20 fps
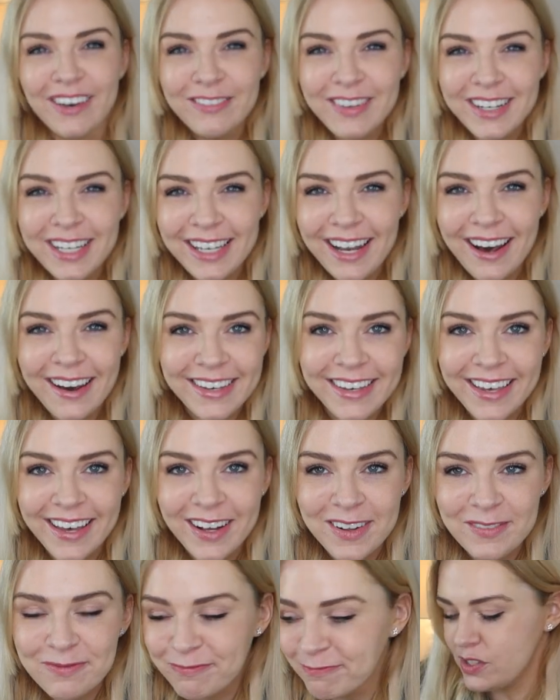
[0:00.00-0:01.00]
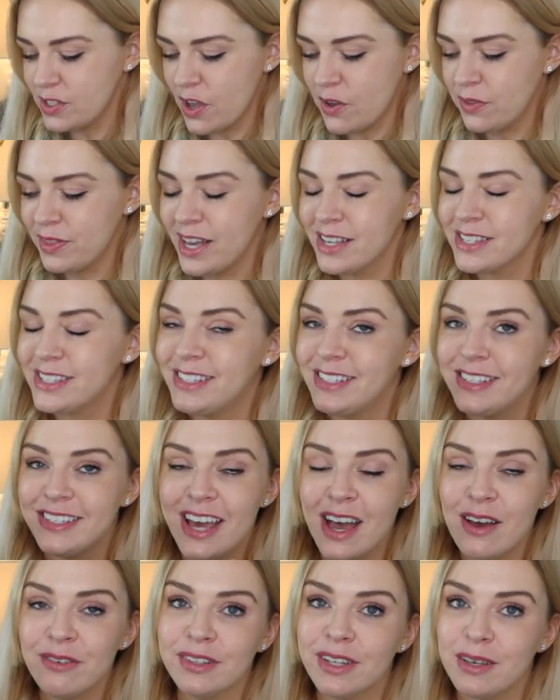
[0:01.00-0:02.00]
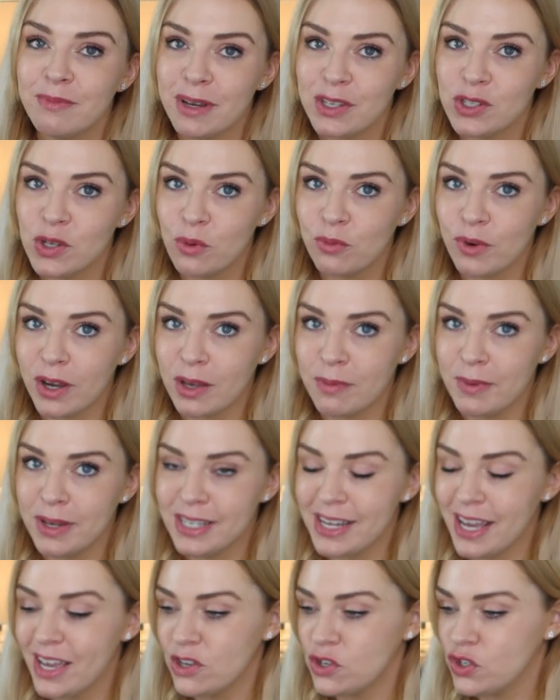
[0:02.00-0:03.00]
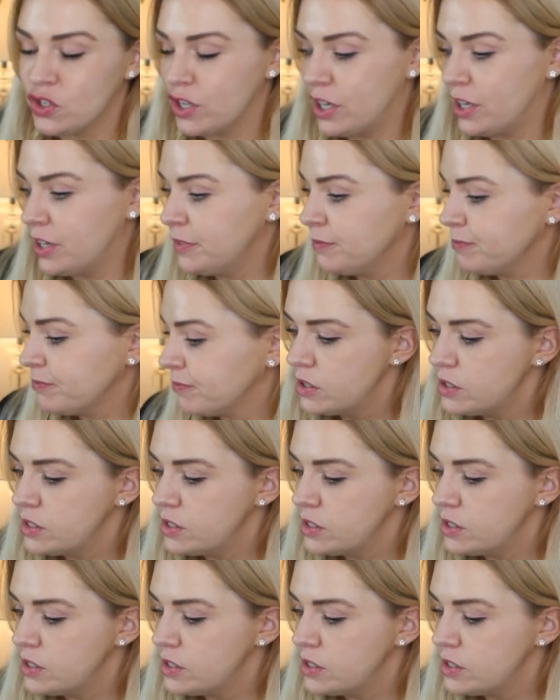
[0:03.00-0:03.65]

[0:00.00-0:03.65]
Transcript: I really like it. So that's definitely my top recommendation.